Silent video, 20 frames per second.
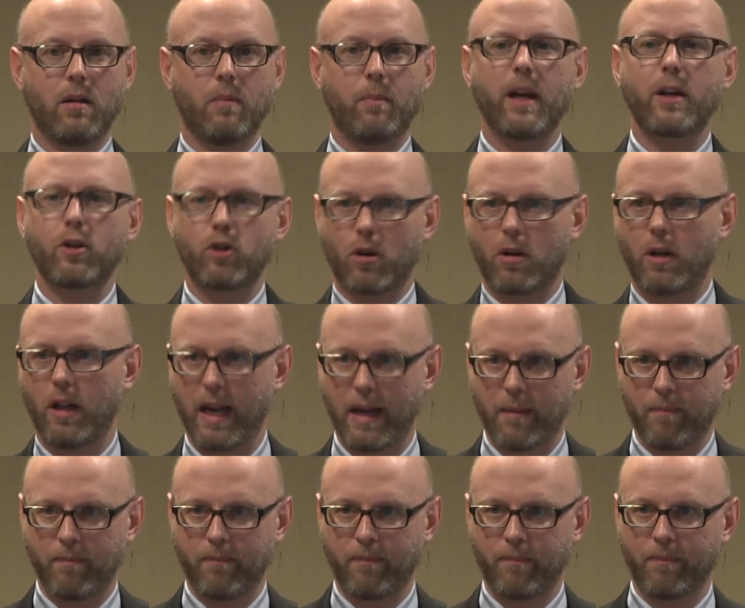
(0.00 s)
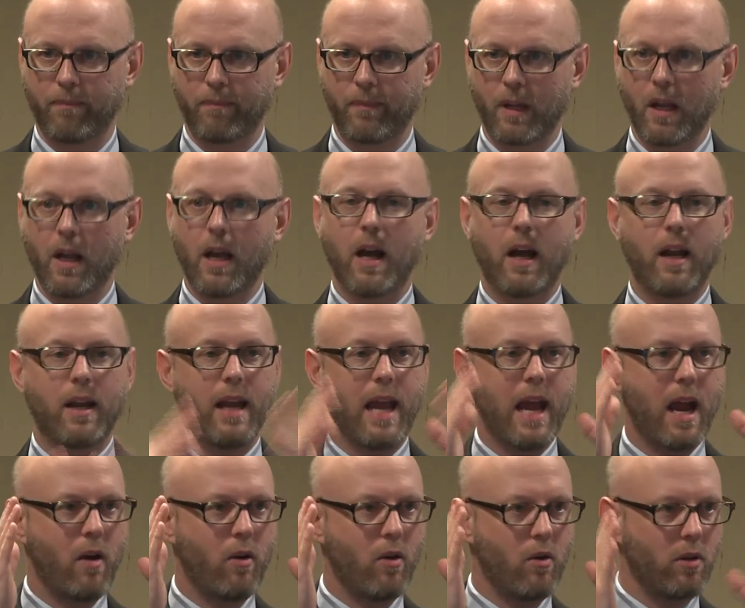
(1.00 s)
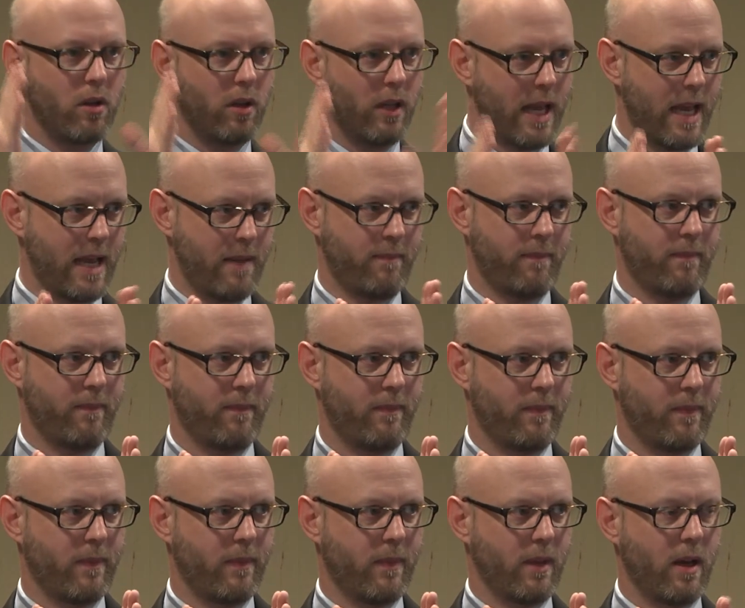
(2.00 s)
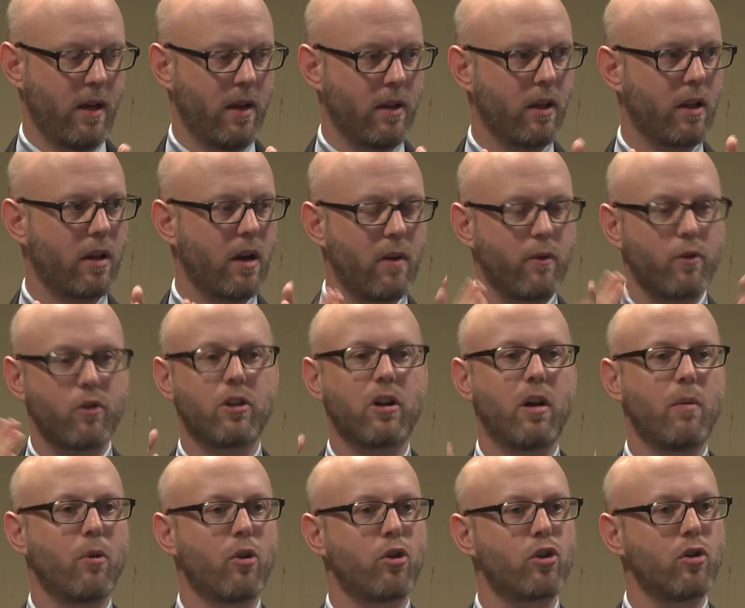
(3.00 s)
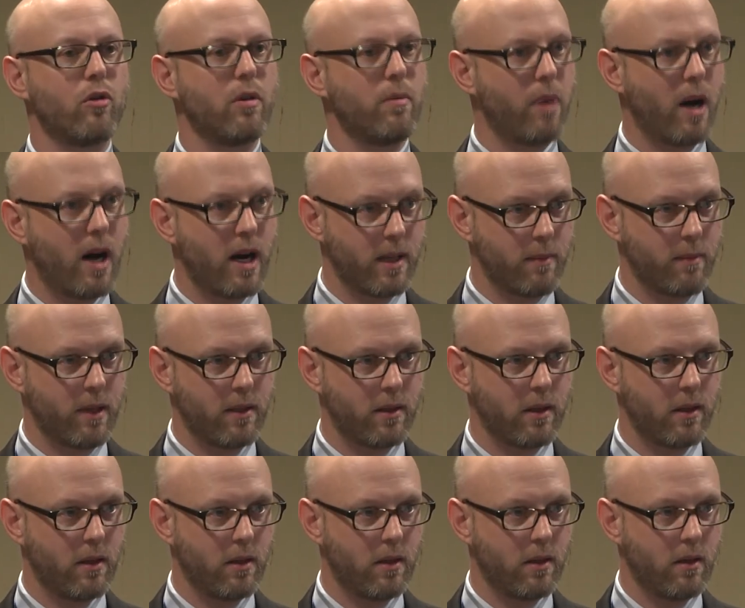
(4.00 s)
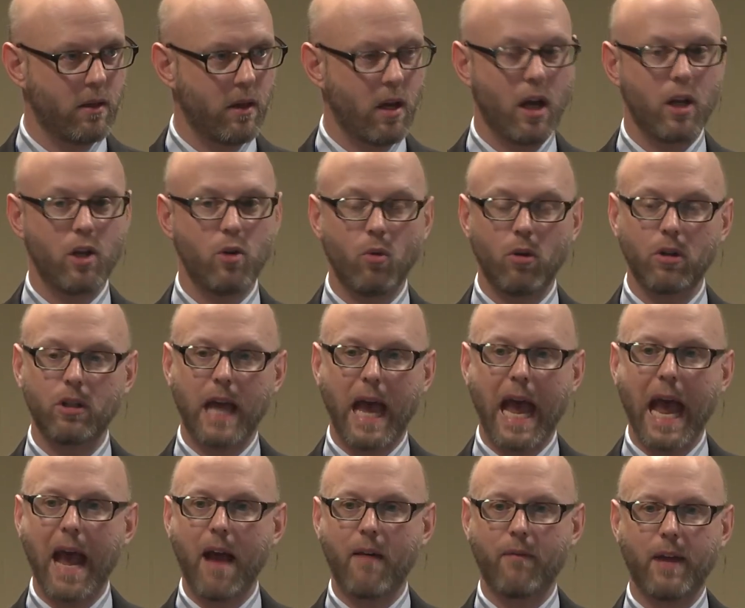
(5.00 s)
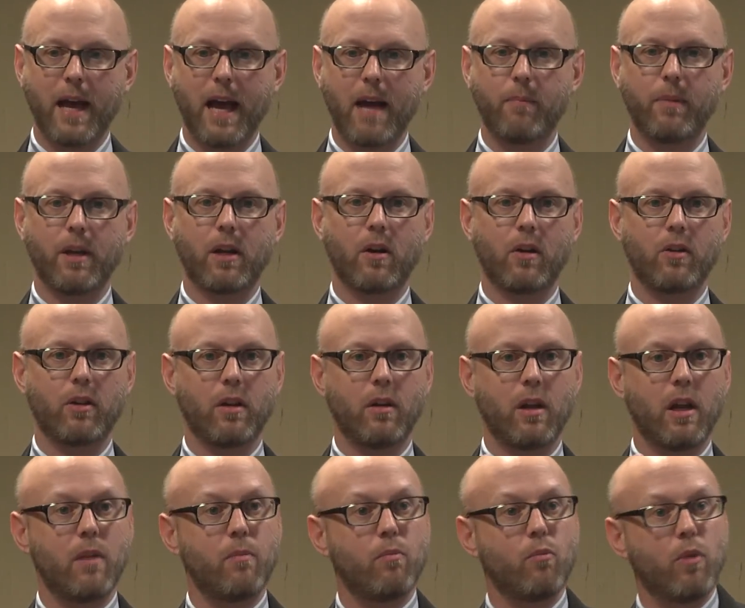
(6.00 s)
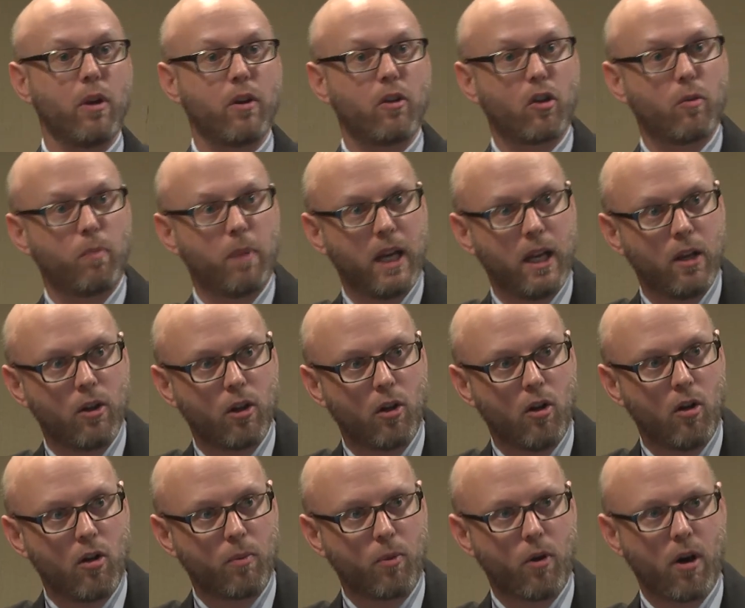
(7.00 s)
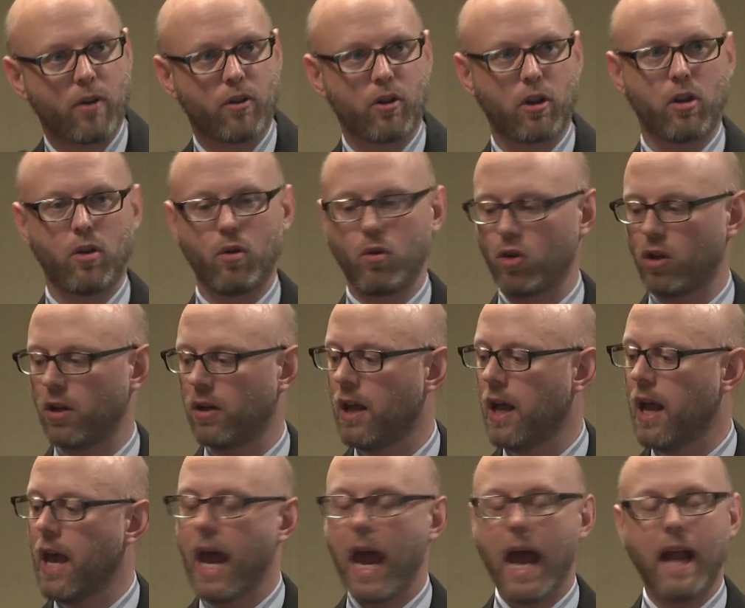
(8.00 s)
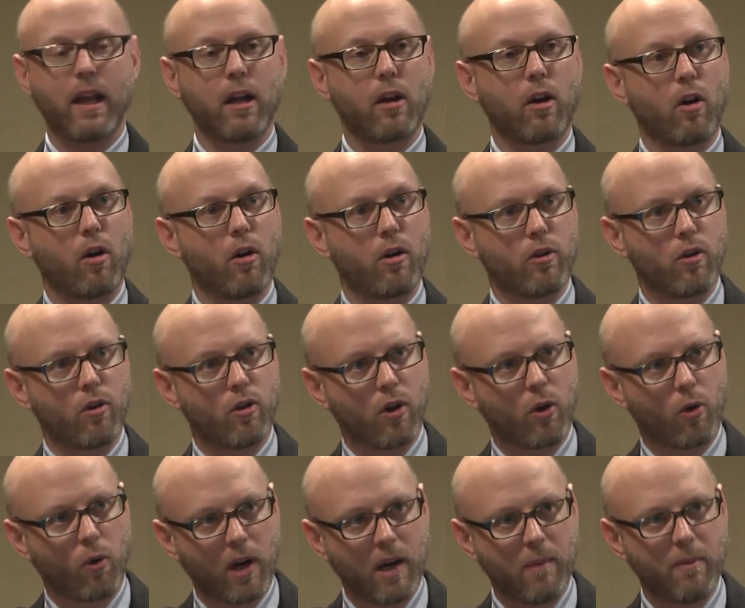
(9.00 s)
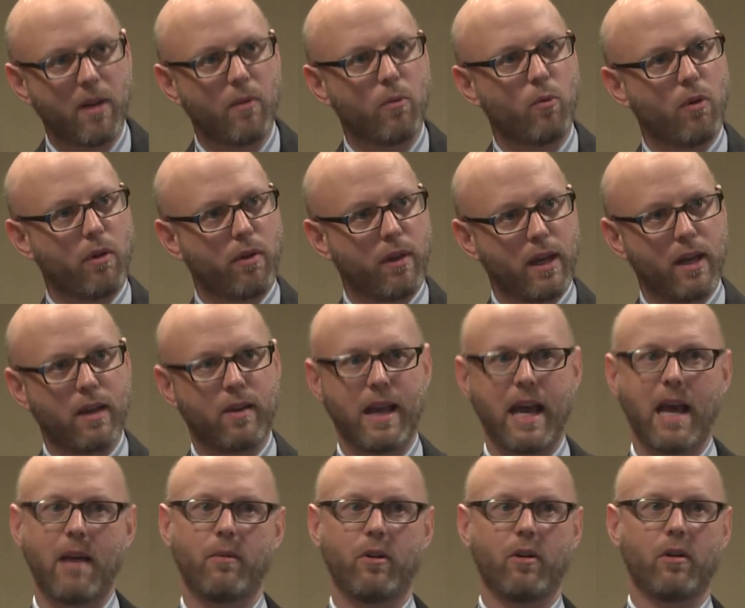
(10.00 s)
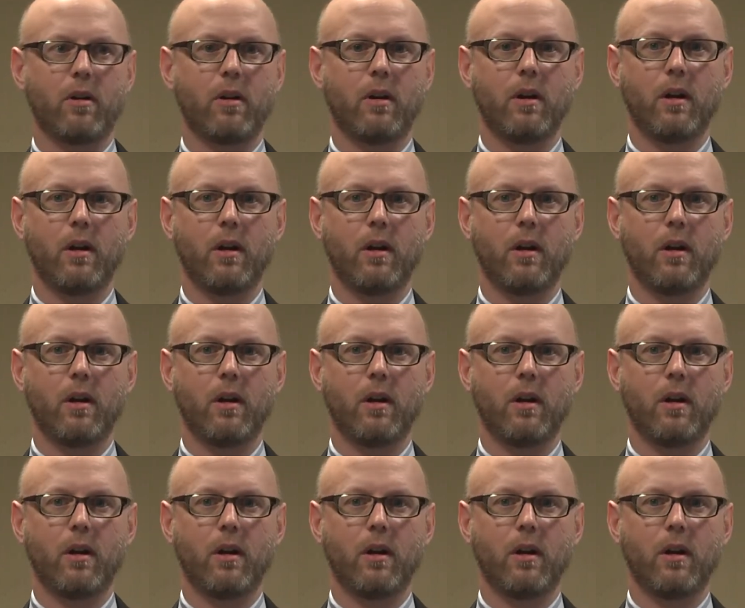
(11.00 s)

picture claim, a narrow claim that covers a commercial embodiment. And you want to have that because it speeds along prosecution and encourages agreement with the examiner.